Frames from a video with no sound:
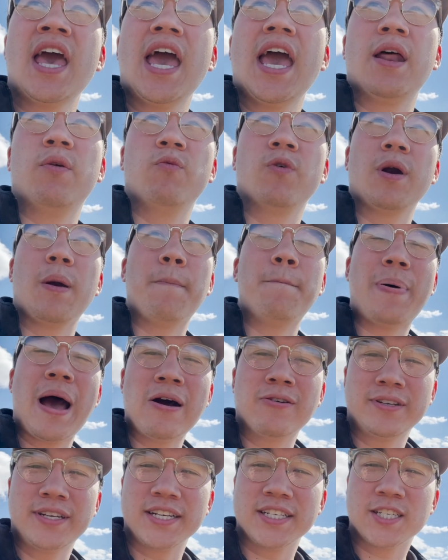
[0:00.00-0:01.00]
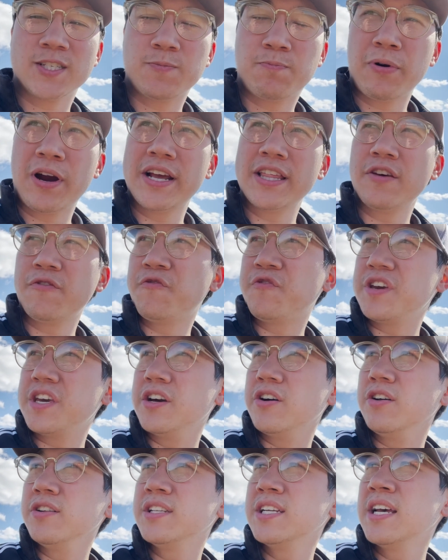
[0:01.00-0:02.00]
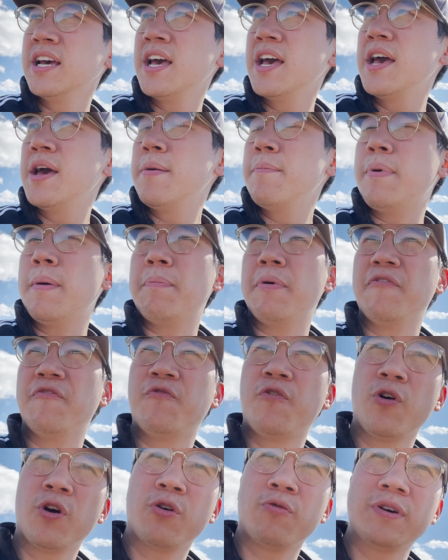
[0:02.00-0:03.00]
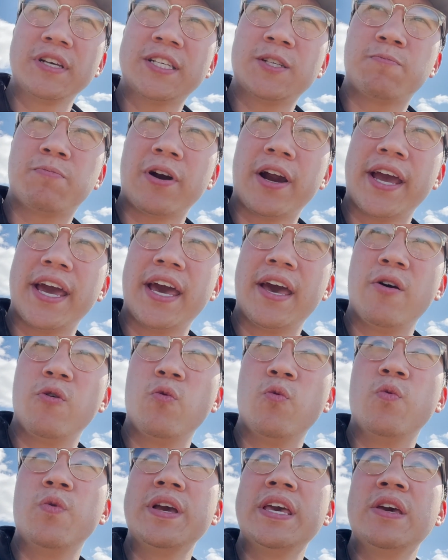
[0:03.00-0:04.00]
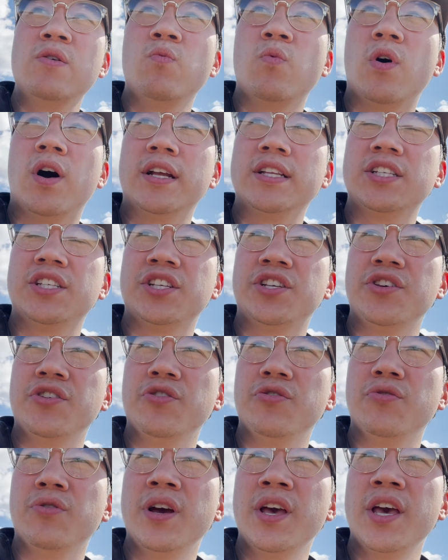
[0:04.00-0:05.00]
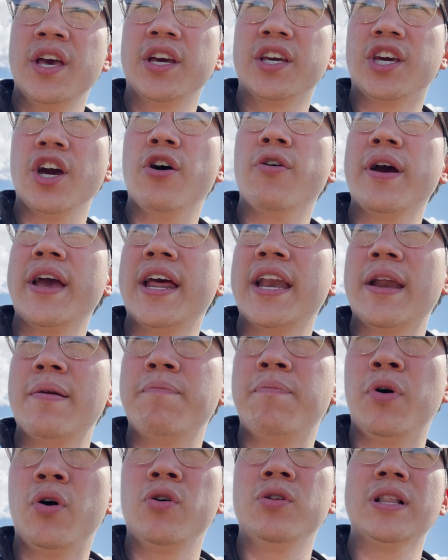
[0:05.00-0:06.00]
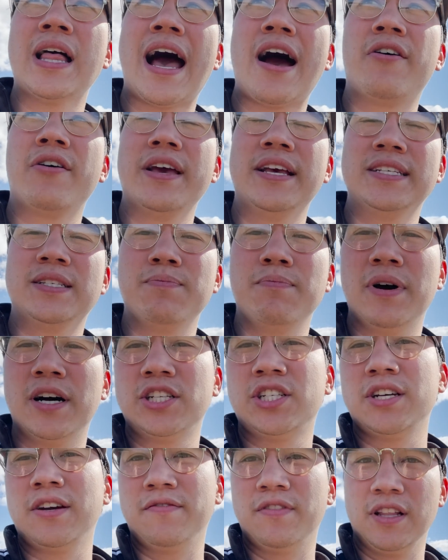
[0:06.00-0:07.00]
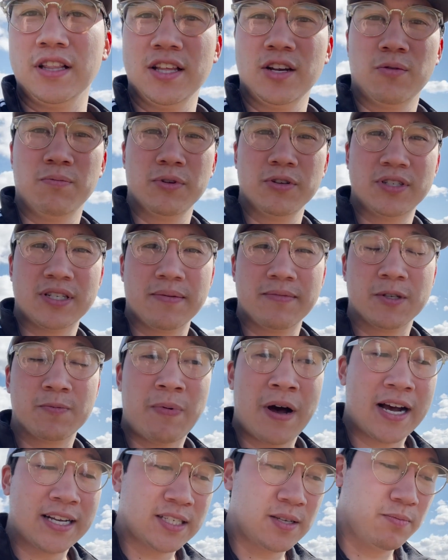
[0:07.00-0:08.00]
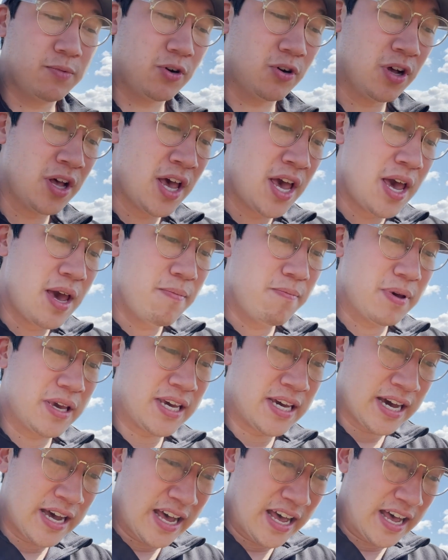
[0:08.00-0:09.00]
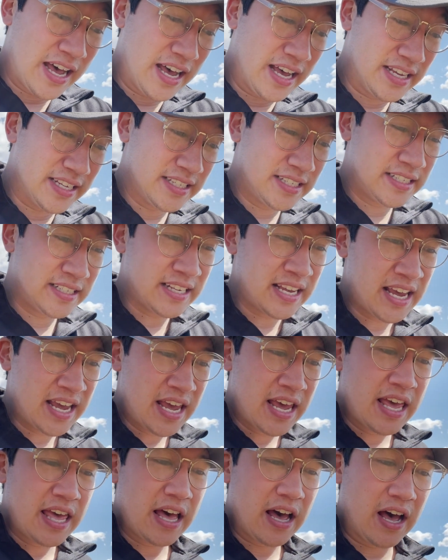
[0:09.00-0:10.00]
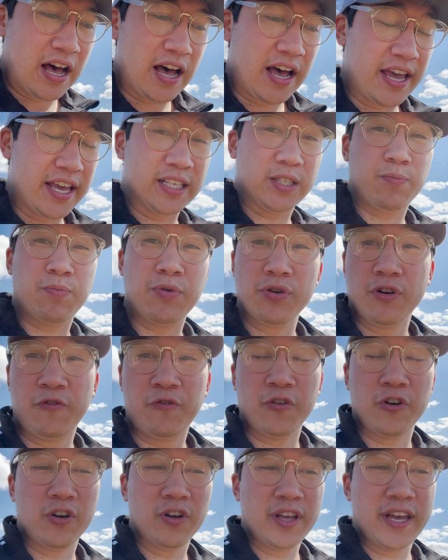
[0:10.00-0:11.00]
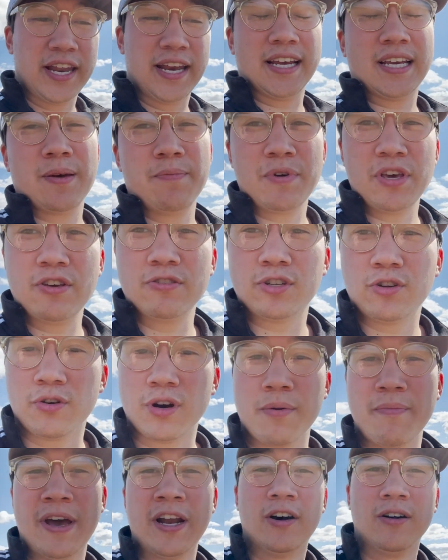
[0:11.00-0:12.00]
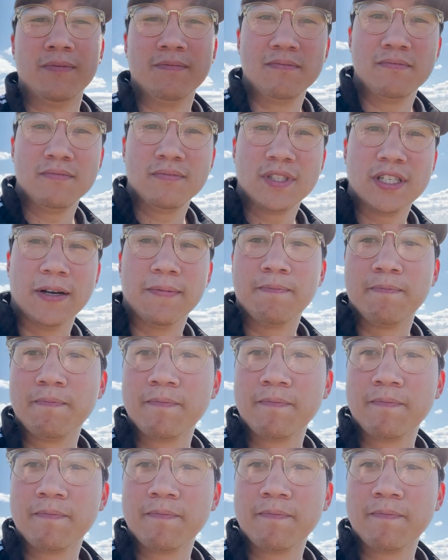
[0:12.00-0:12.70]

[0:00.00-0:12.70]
And we're about to spray the field, but before we spray it, we want to go in and pull out as much of the Little Bluestem as possible because it's beautiful and it can be used ornamental. So.